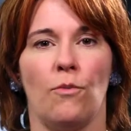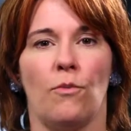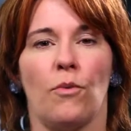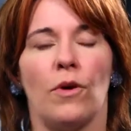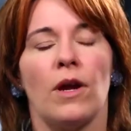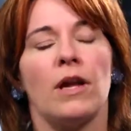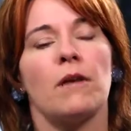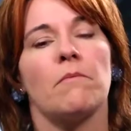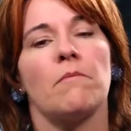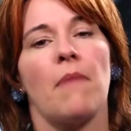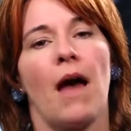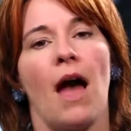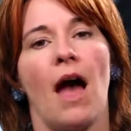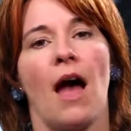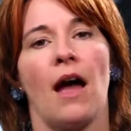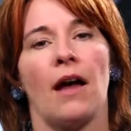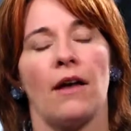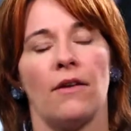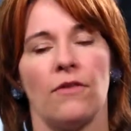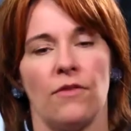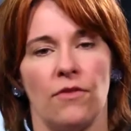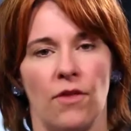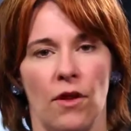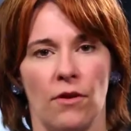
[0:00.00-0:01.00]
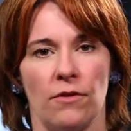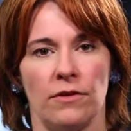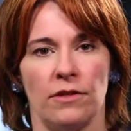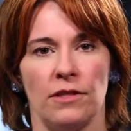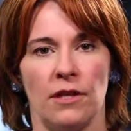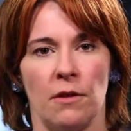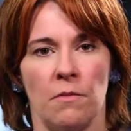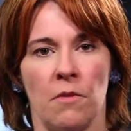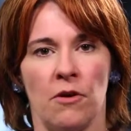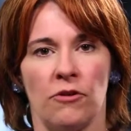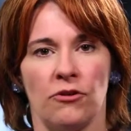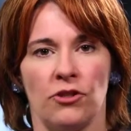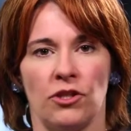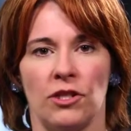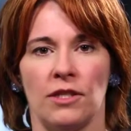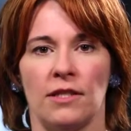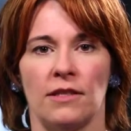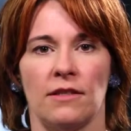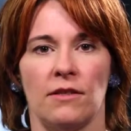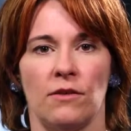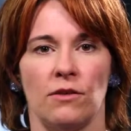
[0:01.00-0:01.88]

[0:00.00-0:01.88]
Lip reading: Bring back those emotions,